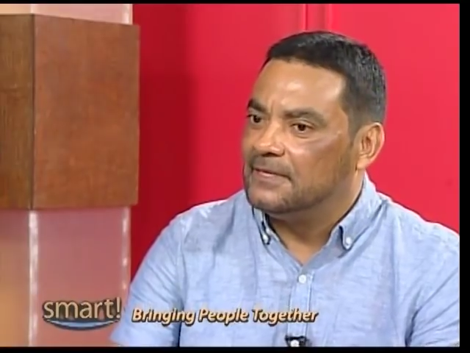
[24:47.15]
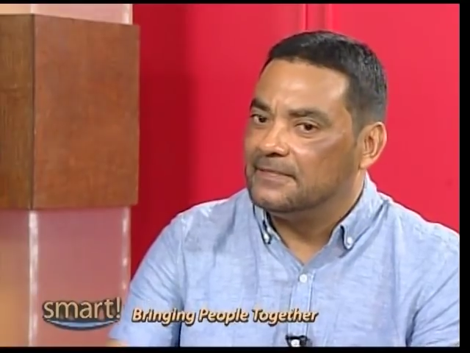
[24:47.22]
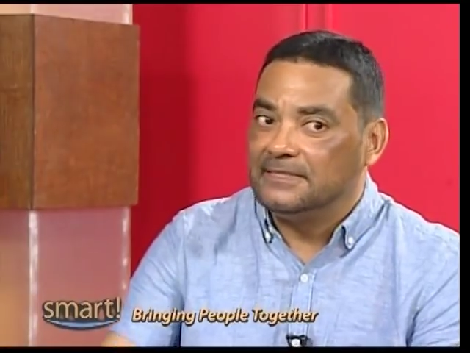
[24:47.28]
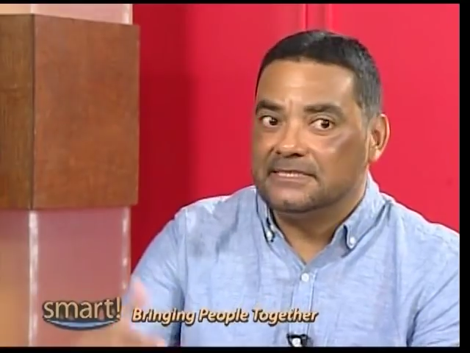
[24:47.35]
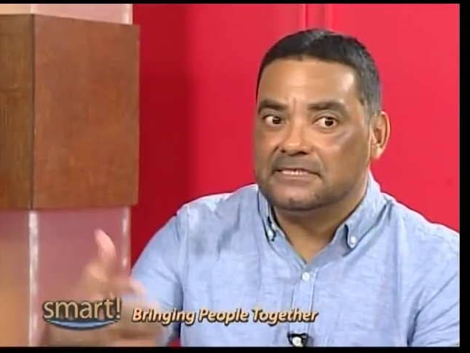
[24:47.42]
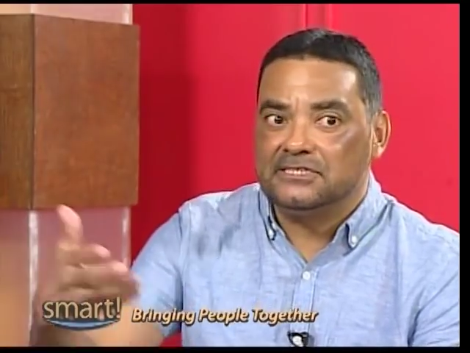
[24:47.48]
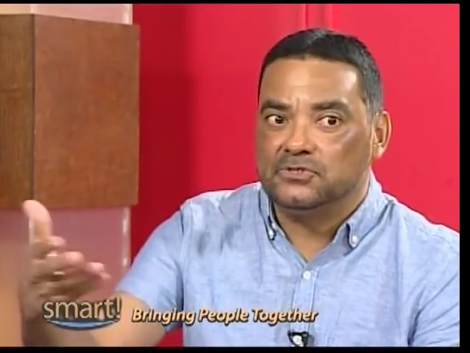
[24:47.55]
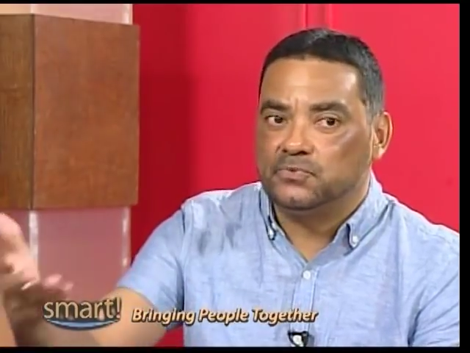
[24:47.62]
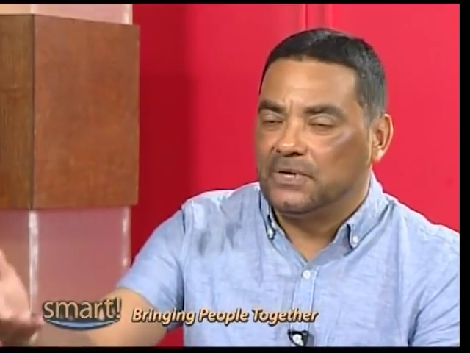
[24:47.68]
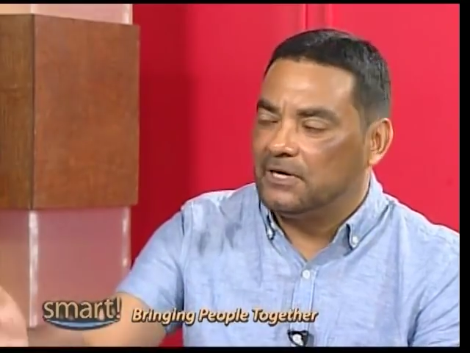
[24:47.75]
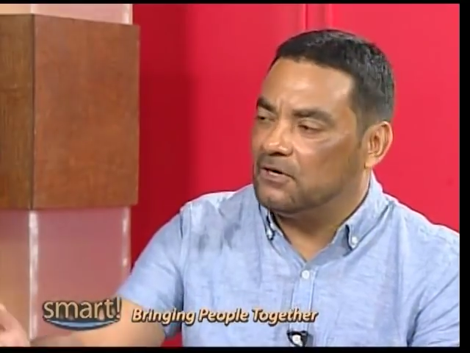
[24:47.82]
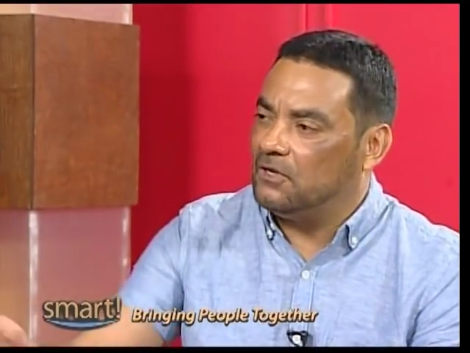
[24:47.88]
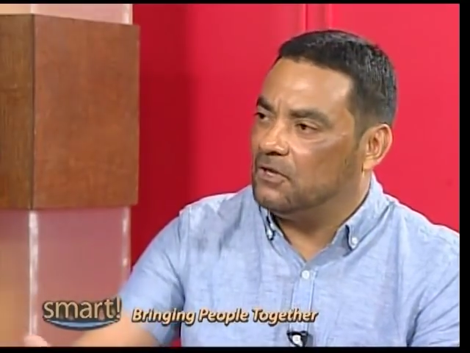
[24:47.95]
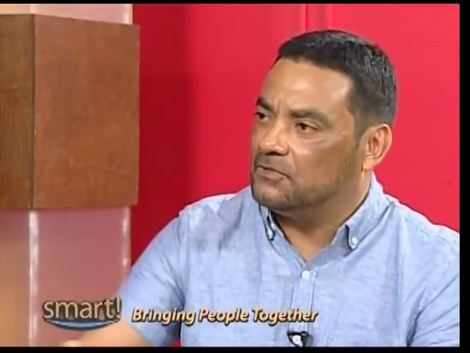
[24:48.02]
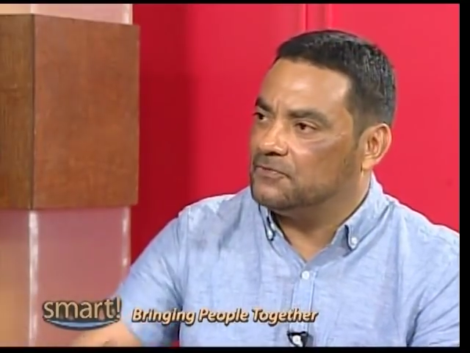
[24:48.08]
This is where
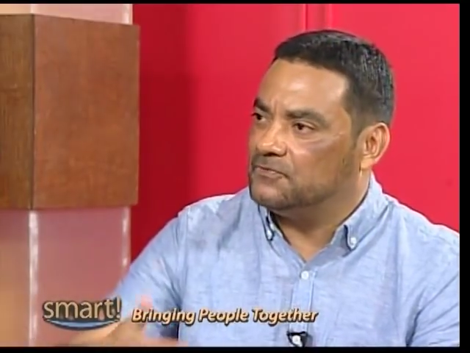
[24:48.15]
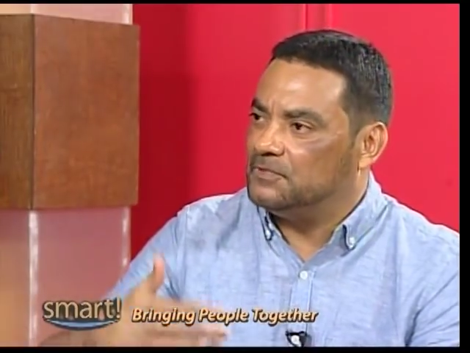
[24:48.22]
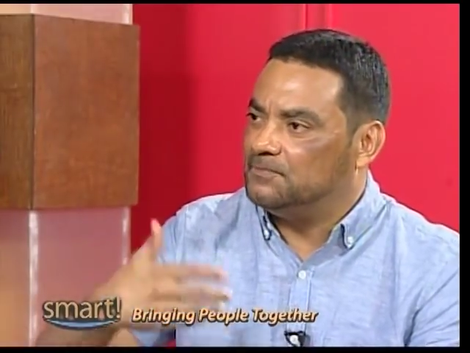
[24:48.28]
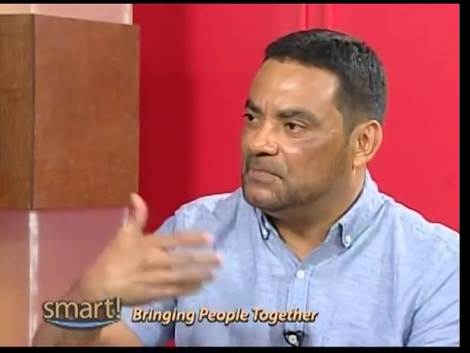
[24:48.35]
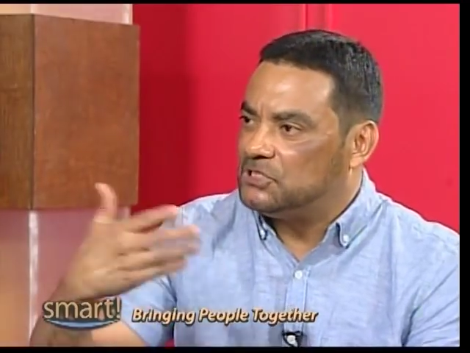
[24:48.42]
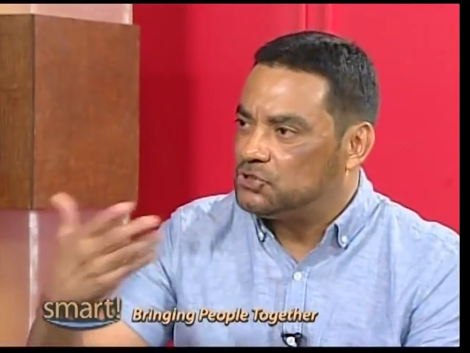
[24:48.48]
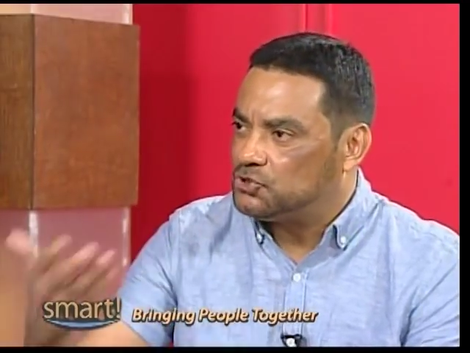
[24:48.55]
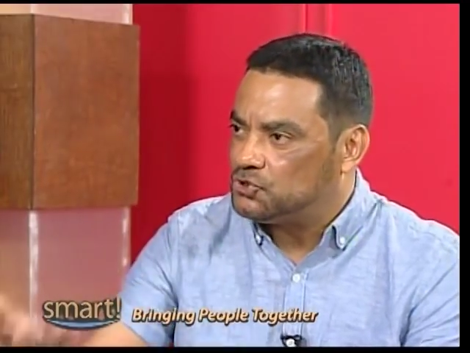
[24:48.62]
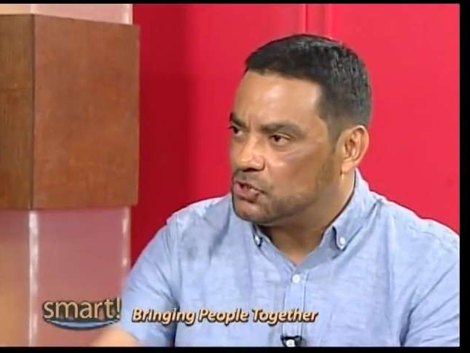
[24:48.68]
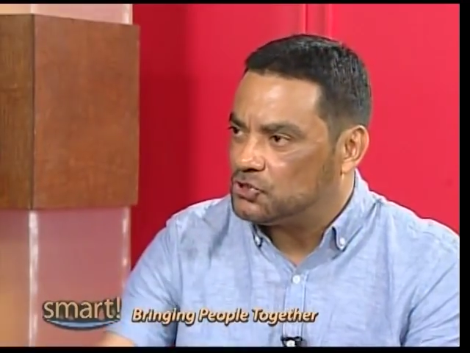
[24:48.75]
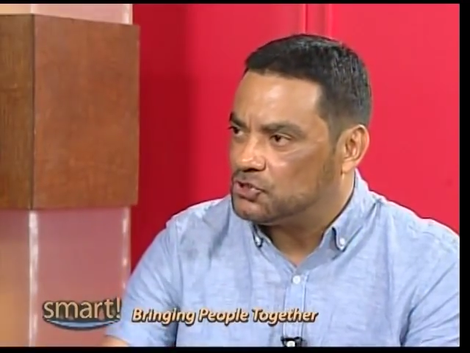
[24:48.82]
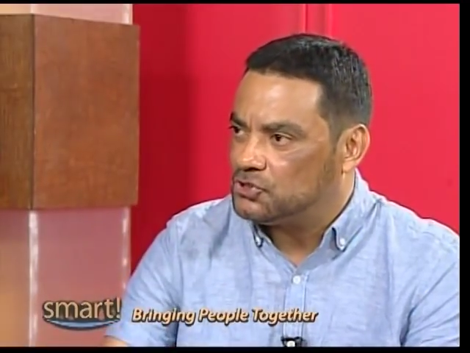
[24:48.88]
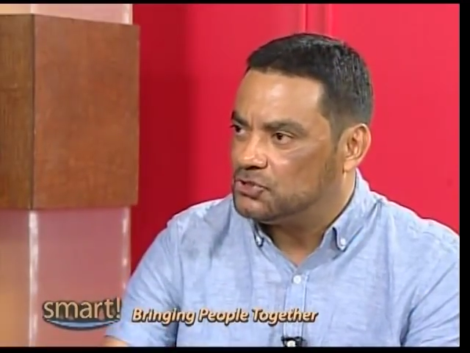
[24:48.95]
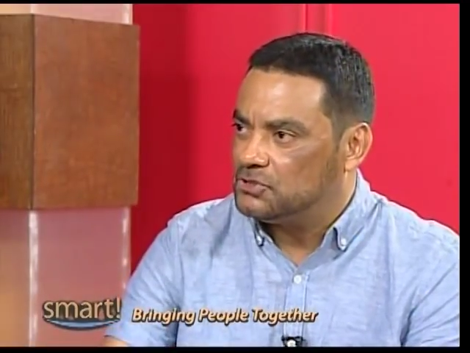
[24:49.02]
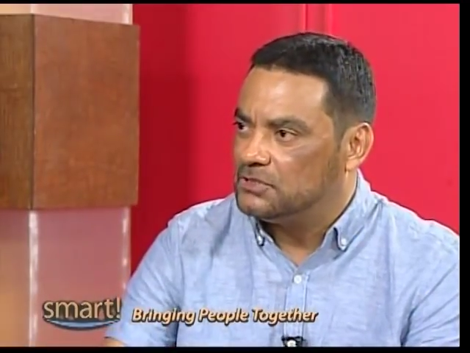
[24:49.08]
a lot of the
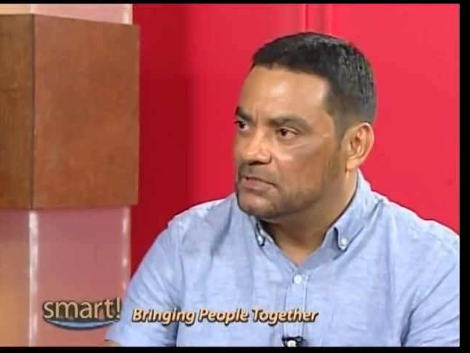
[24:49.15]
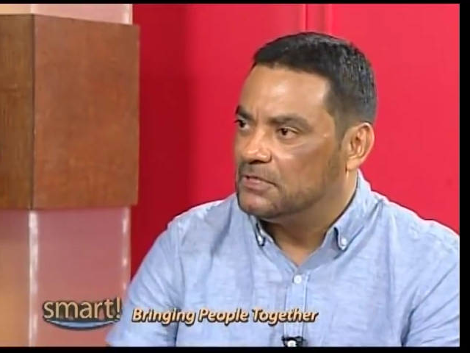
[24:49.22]
mistrust